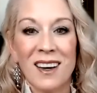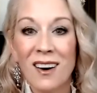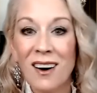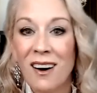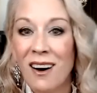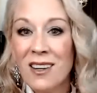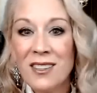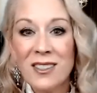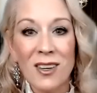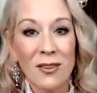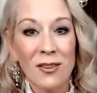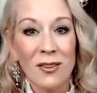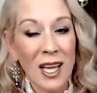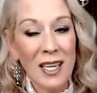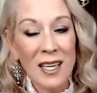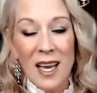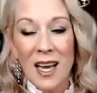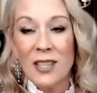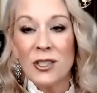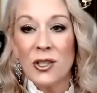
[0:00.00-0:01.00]
Also,
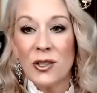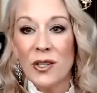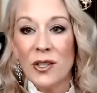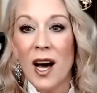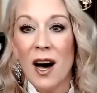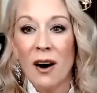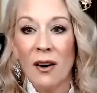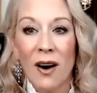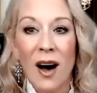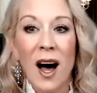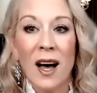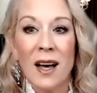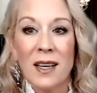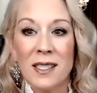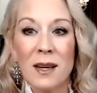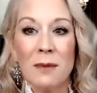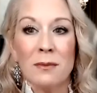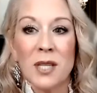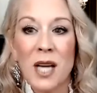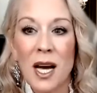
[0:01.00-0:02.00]
like, as you know,
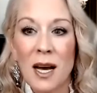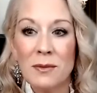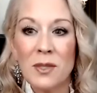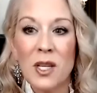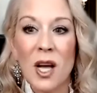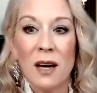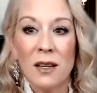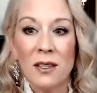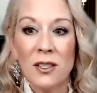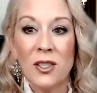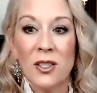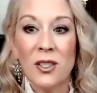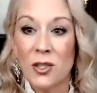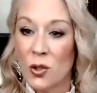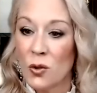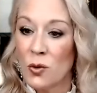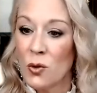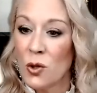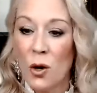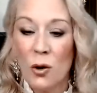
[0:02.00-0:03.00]
sometimes you
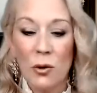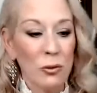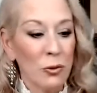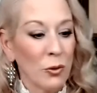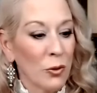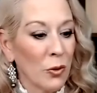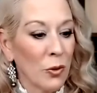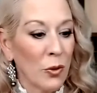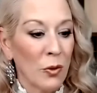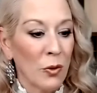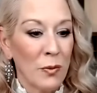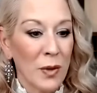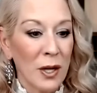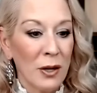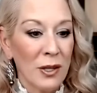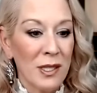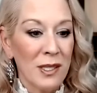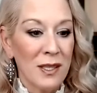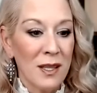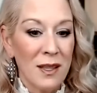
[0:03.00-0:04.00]
go through
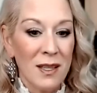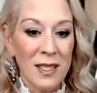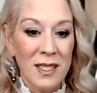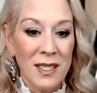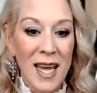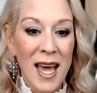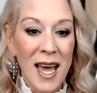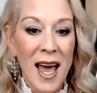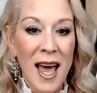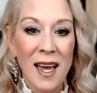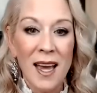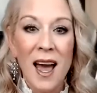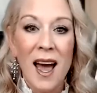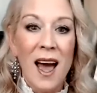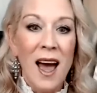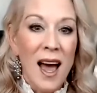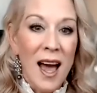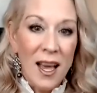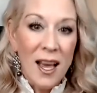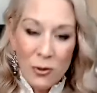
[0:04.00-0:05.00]
periods in the day
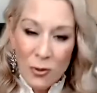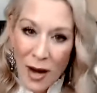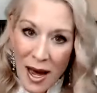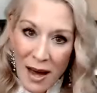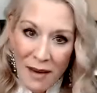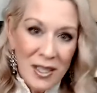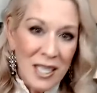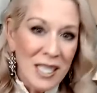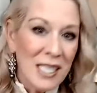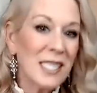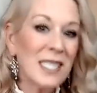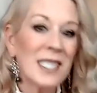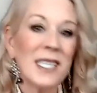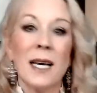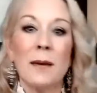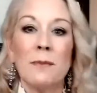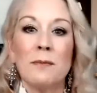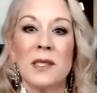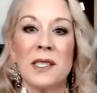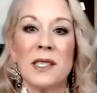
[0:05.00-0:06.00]
and you have these
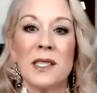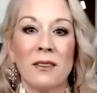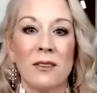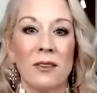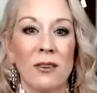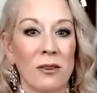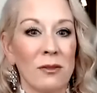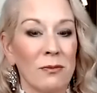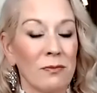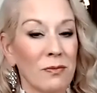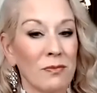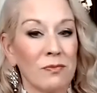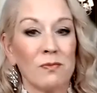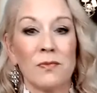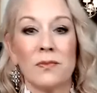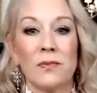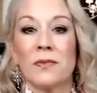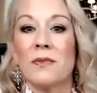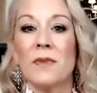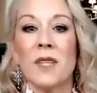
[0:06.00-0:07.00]
dips and
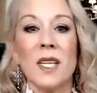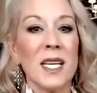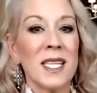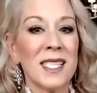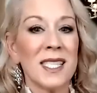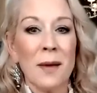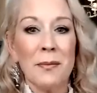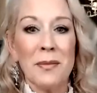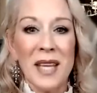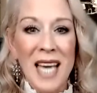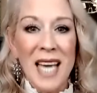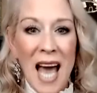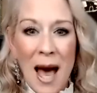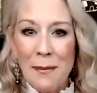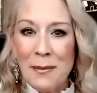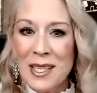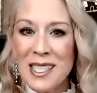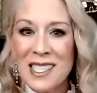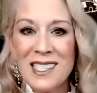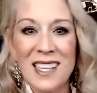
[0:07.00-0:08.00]
something
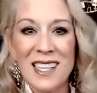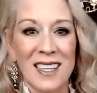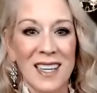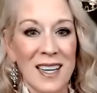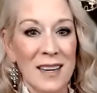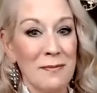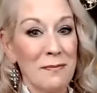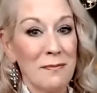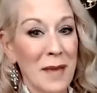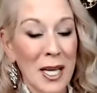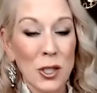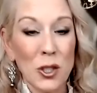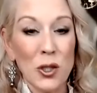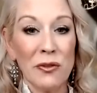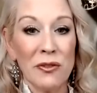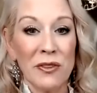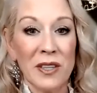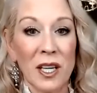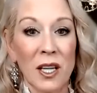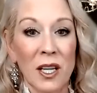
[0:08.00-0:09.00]
happens and it makes you
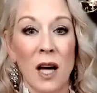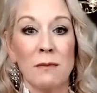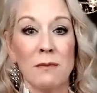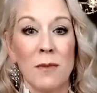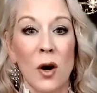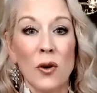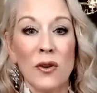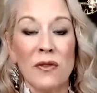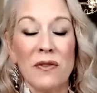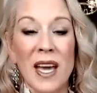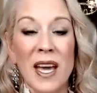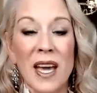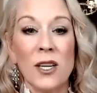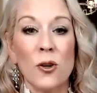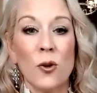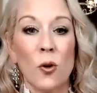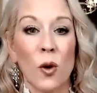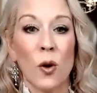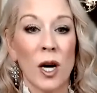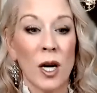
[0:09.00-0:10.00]
feel unmotivated
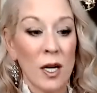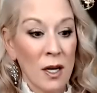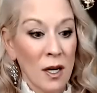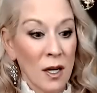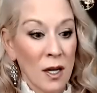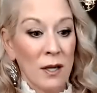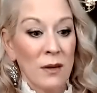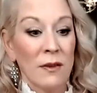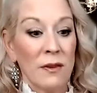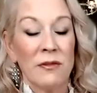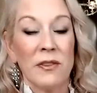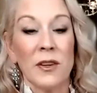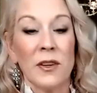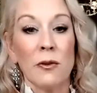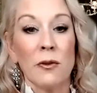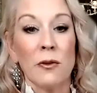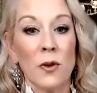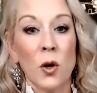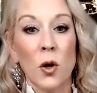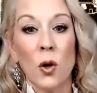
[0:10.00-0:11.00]
or
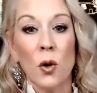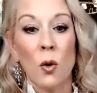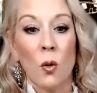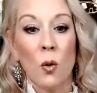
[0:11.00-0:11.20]
fearful